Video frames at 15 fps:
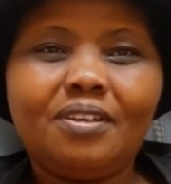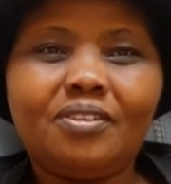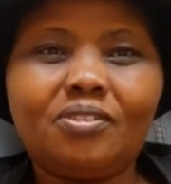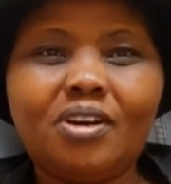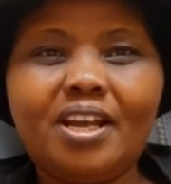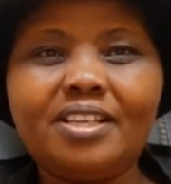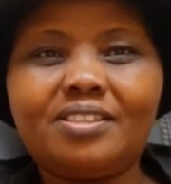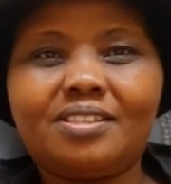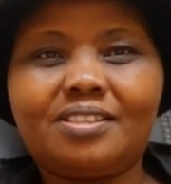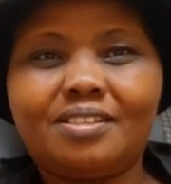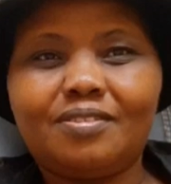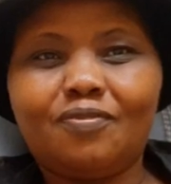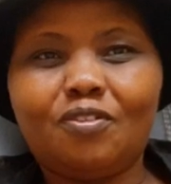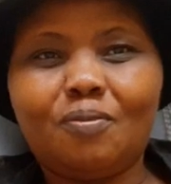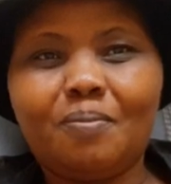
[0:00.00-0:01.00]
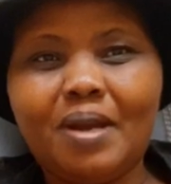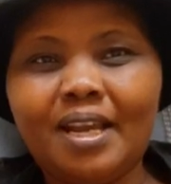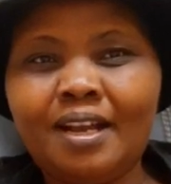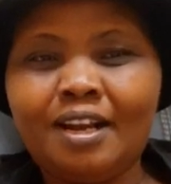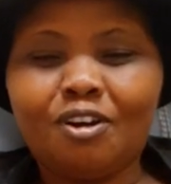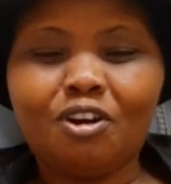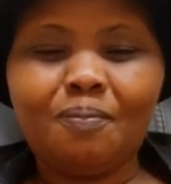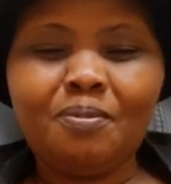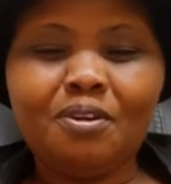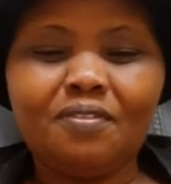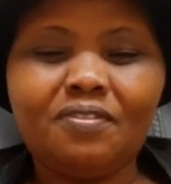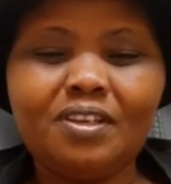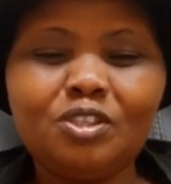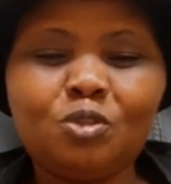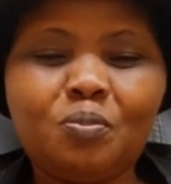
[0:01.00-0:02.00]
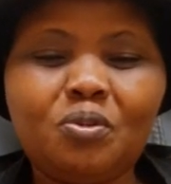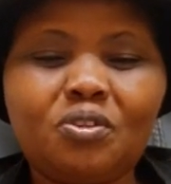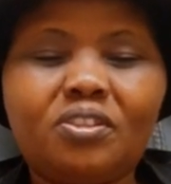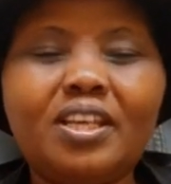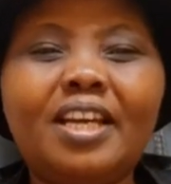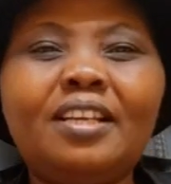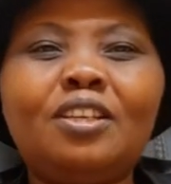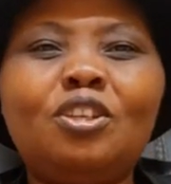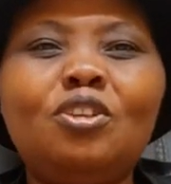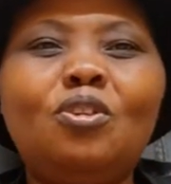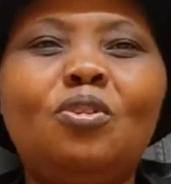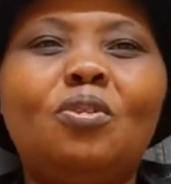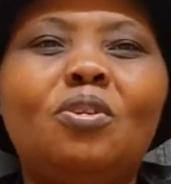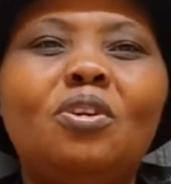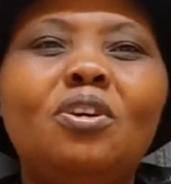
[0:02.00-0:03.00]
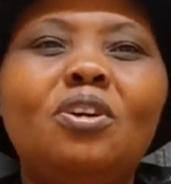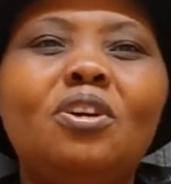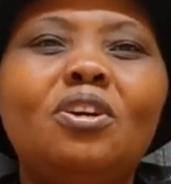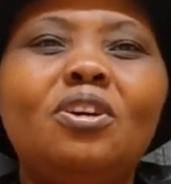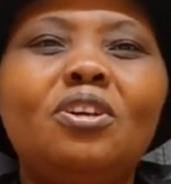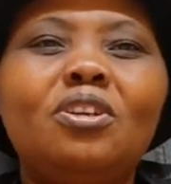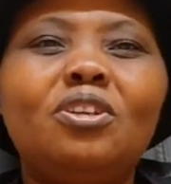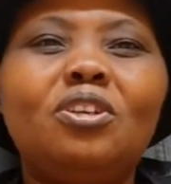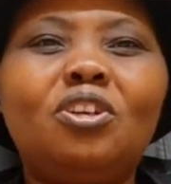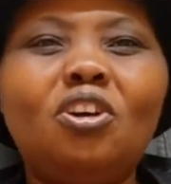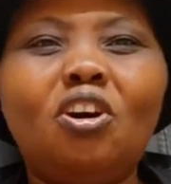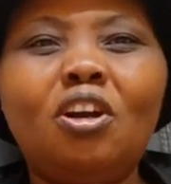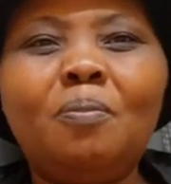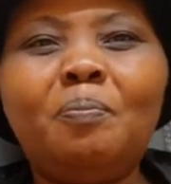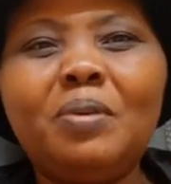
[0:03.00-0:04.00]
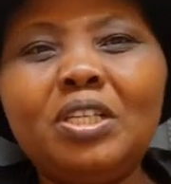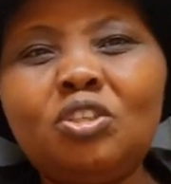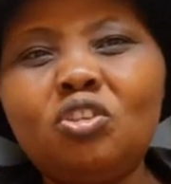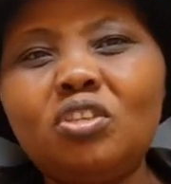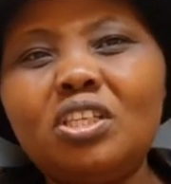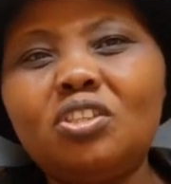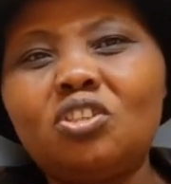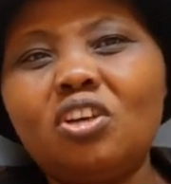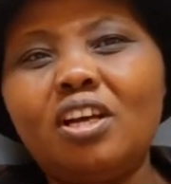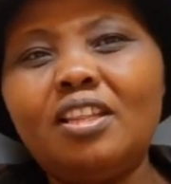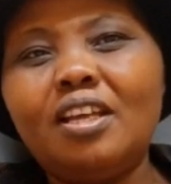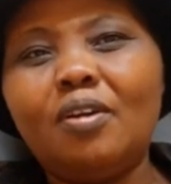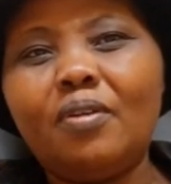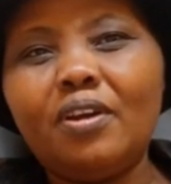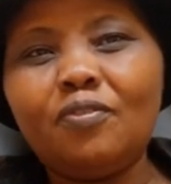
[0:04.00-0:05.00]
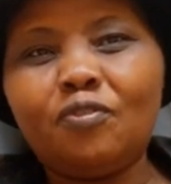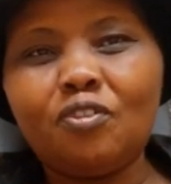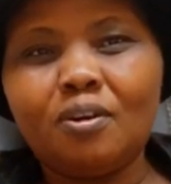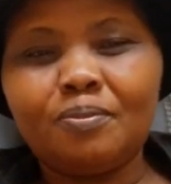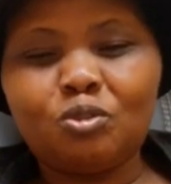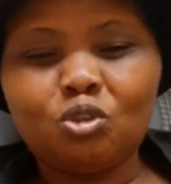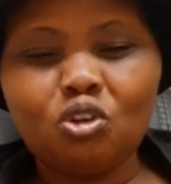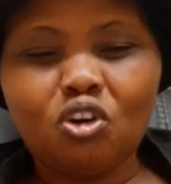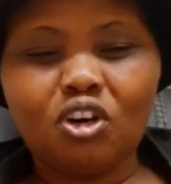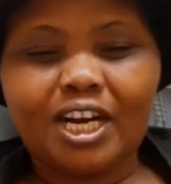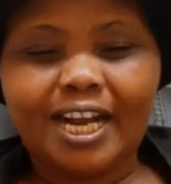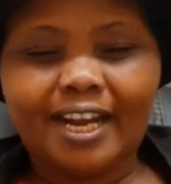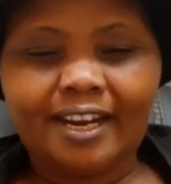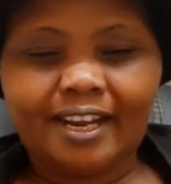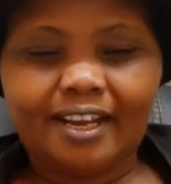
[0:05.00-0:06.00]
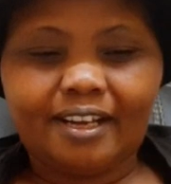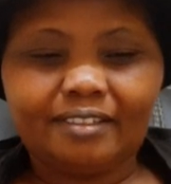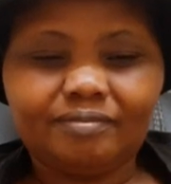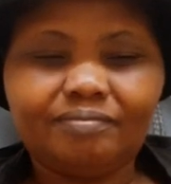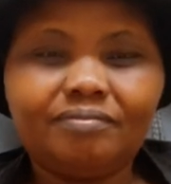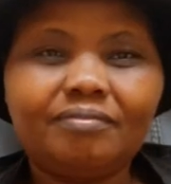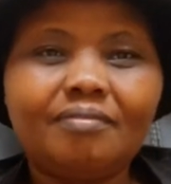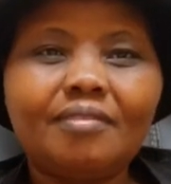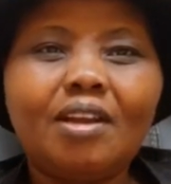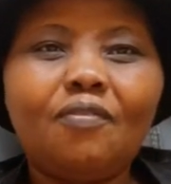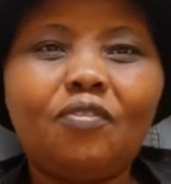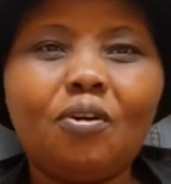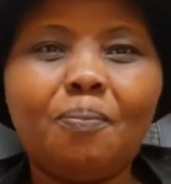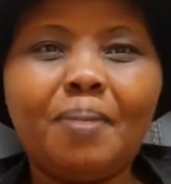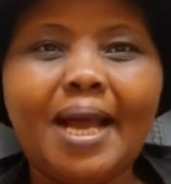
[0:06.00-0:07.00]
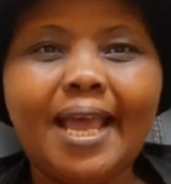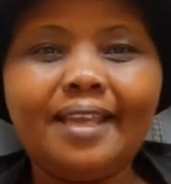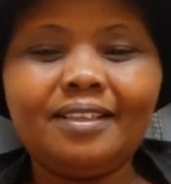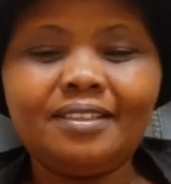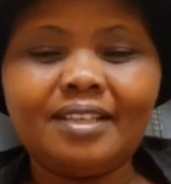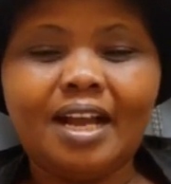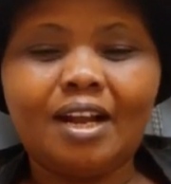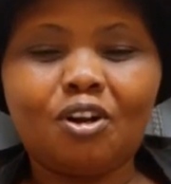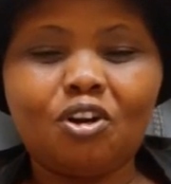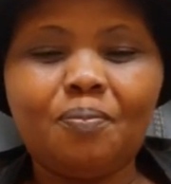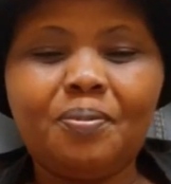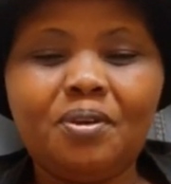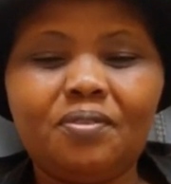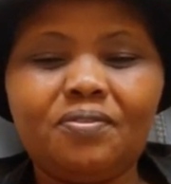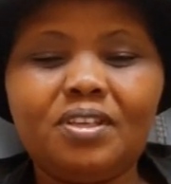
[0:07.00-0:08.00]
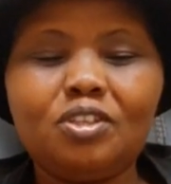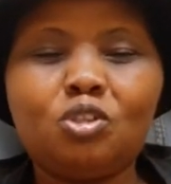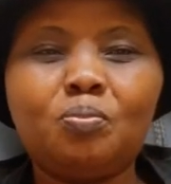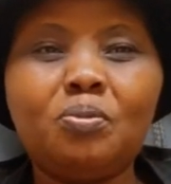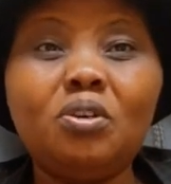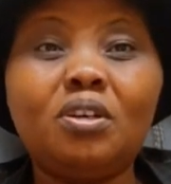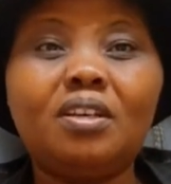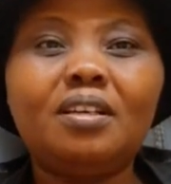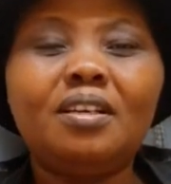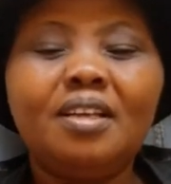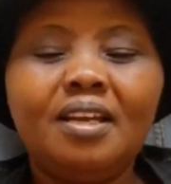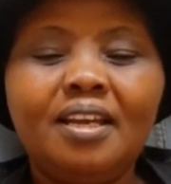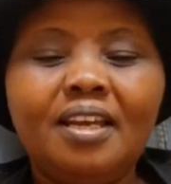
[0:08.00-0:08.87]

Grace, for buying a copy of this book. Thank you, Don Beatrice, all the way from Turokana, for buying a copy of this book.